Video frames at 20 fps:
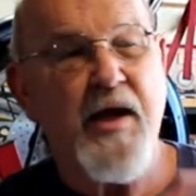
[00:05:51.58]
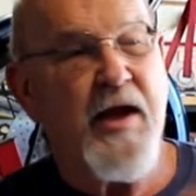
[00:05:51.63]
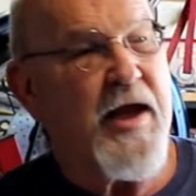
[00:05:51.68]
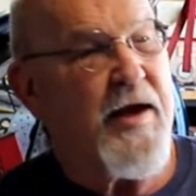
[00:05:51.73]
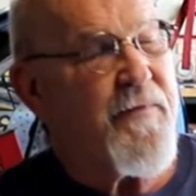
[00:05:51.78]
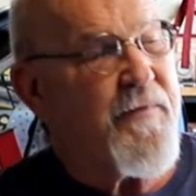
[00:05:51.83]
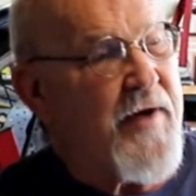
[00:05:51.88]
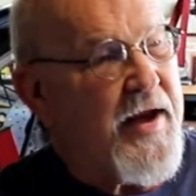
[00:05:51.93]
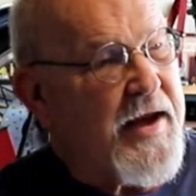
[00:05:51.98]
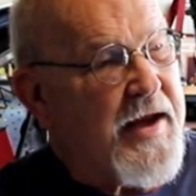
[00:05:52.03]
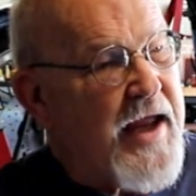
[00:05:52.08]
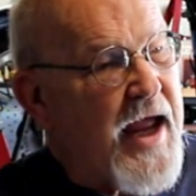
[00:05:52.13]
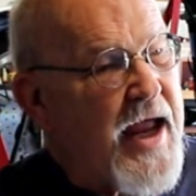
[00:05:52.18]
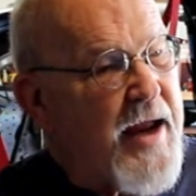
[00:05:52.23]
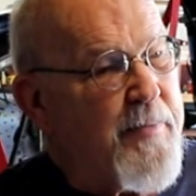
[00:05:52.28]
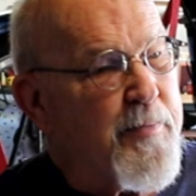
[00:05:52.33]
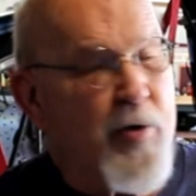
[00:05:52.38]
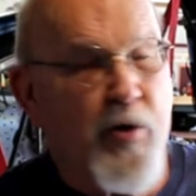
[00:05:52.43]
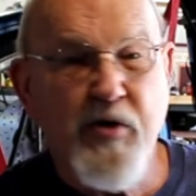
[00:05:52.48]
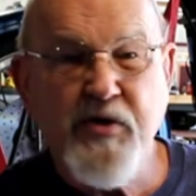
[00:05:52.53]
if a
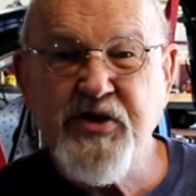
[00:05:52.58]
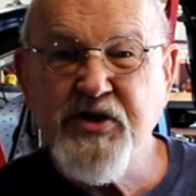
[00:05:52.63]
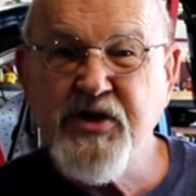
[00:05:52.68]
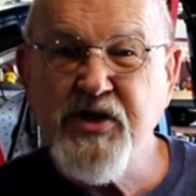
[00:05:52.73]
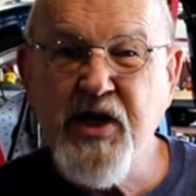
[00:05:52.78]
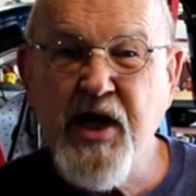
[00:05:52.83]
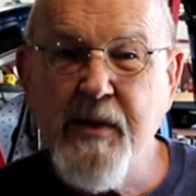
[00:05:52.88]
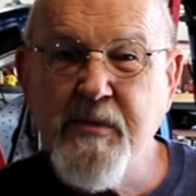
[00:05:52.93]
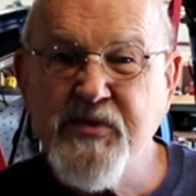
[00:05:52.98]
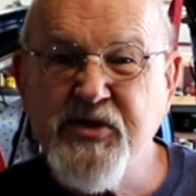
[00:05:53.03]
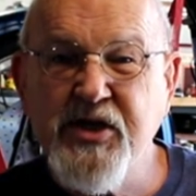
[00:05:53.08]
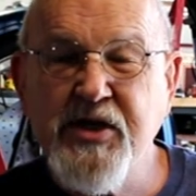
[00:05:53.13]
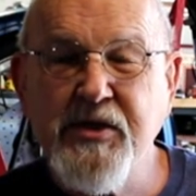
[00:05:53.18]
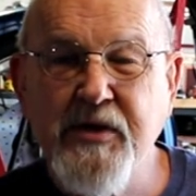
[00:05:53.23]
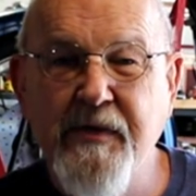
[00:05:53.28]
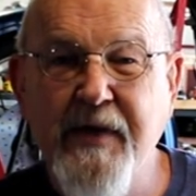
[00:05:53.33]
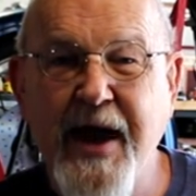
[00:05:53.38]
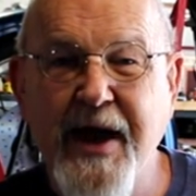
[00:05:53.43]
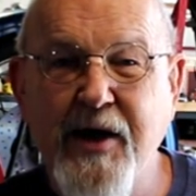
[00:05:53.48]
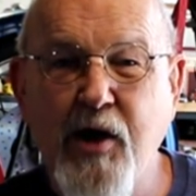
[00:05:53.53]
gay person comes
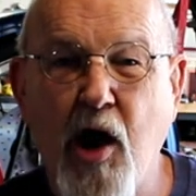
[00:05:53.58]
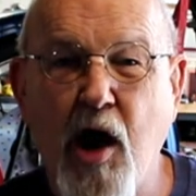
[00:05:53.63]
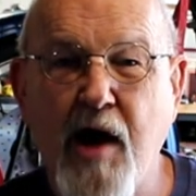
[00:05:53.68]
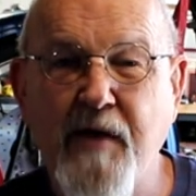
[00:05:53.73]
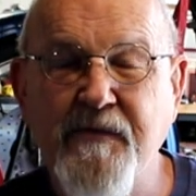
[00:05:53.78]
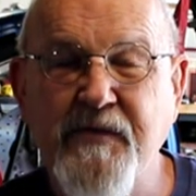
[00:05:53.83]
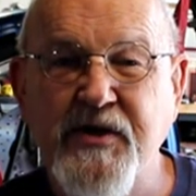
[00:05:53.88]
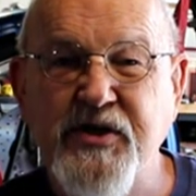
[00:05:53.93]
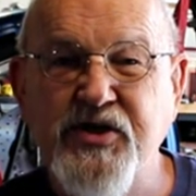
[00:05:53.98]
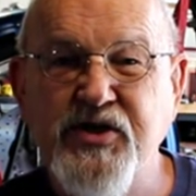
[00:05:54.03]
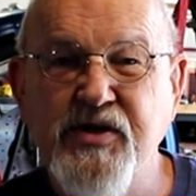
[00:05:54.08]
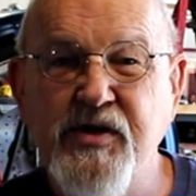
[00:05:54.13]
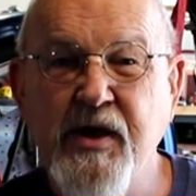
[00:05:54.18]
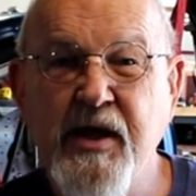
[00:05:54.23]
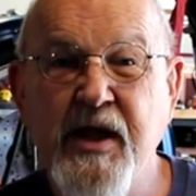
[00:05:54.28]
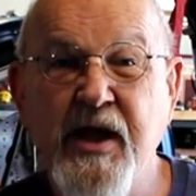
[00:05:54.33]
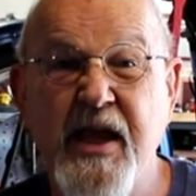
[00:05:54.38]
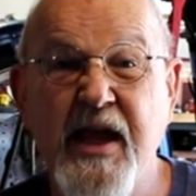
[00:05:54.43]
into that office,